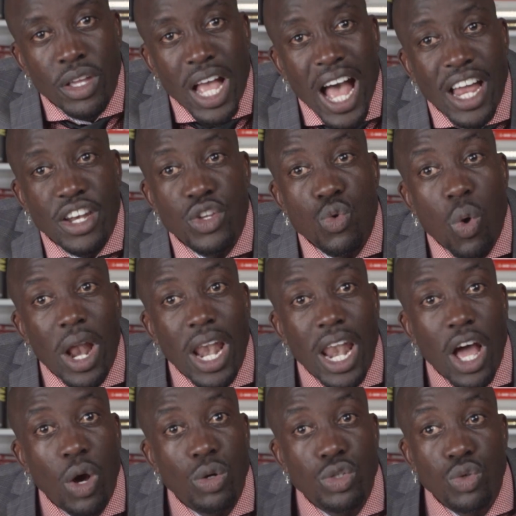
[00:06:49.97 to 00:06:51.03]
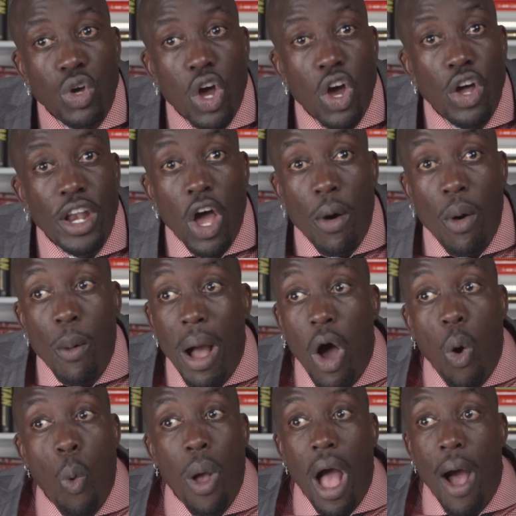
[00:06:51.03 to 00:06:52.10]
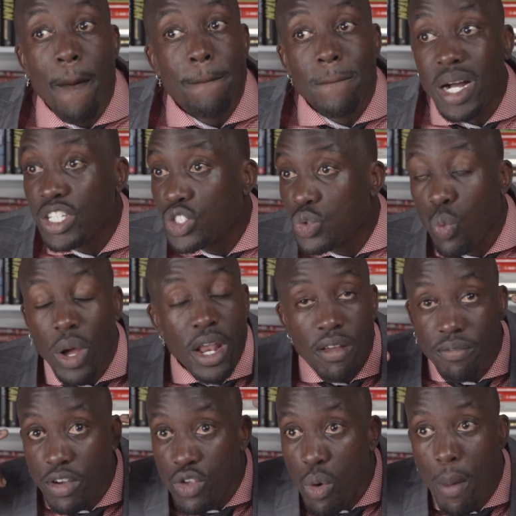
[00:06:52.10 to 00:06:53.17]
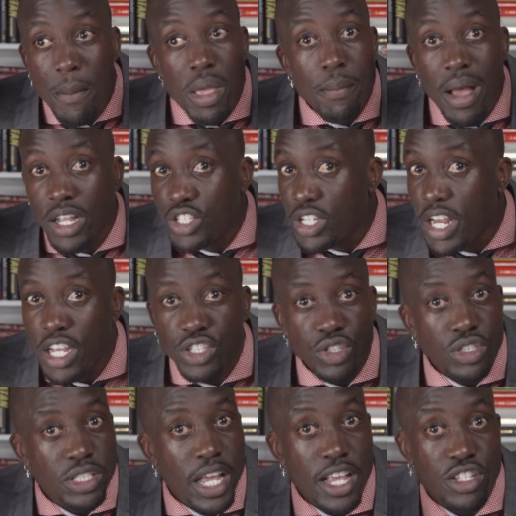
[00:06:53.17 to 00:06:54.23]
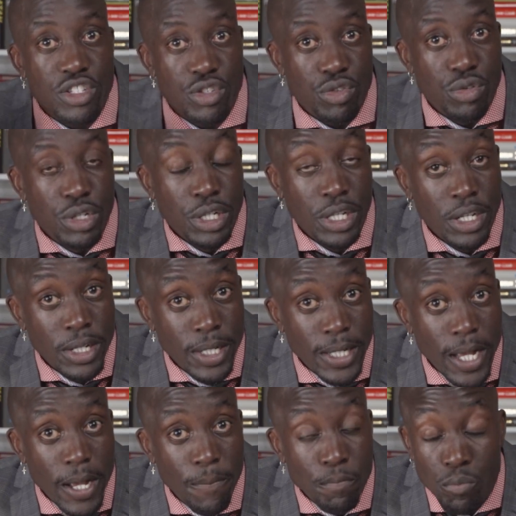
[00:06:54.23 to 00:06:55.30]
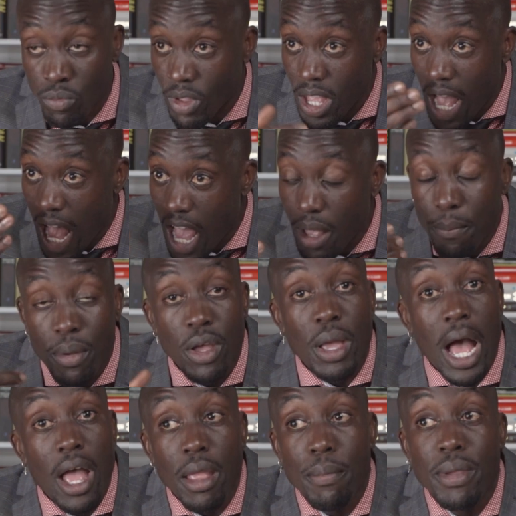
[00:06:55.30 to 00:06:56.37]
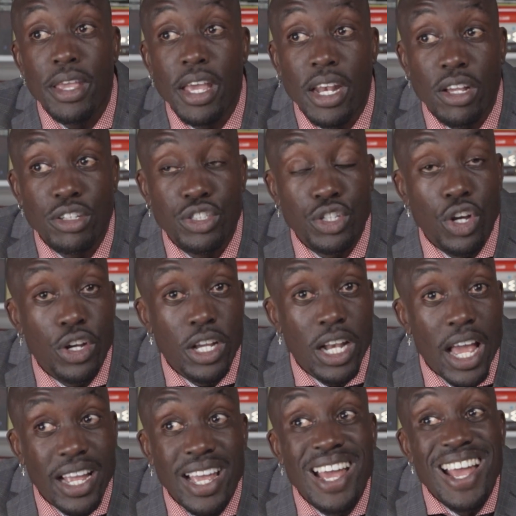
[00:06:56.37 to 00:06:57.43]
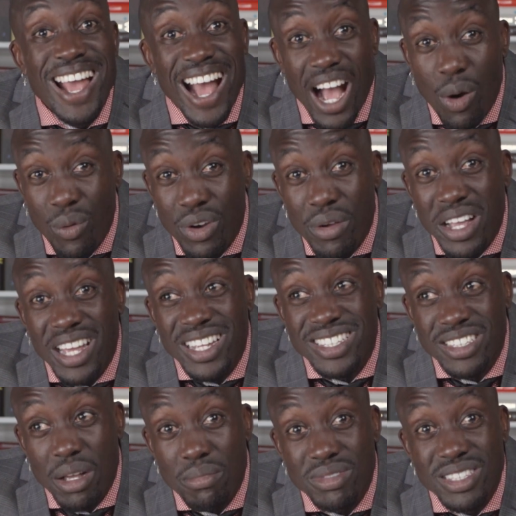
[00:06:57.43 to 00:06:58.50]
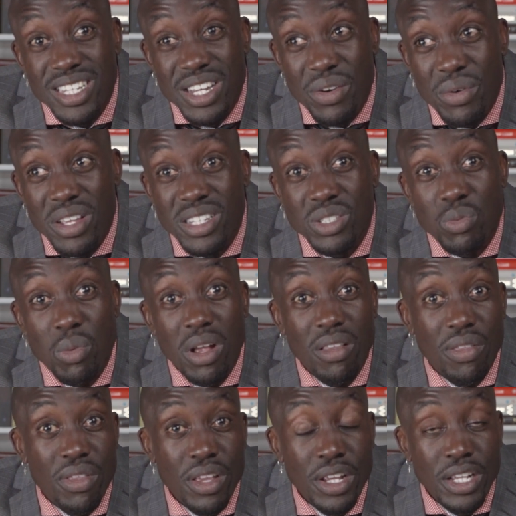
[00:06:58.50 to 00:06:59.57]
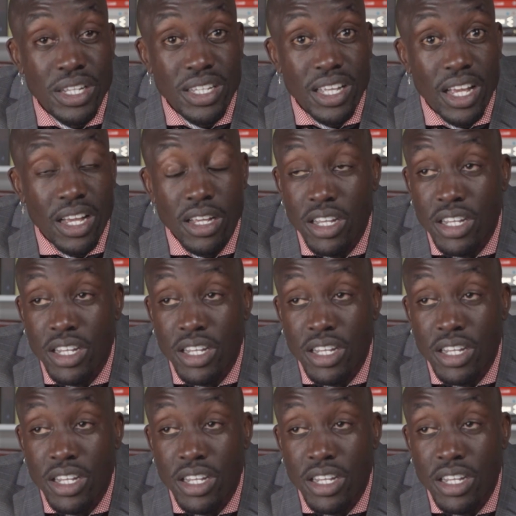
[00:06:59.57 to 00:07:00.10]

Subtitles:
and you are allowed to earn how much, whatever your imagination takes you. Yeah, I began a journey, like, I want to get some serious wealth. Yeah,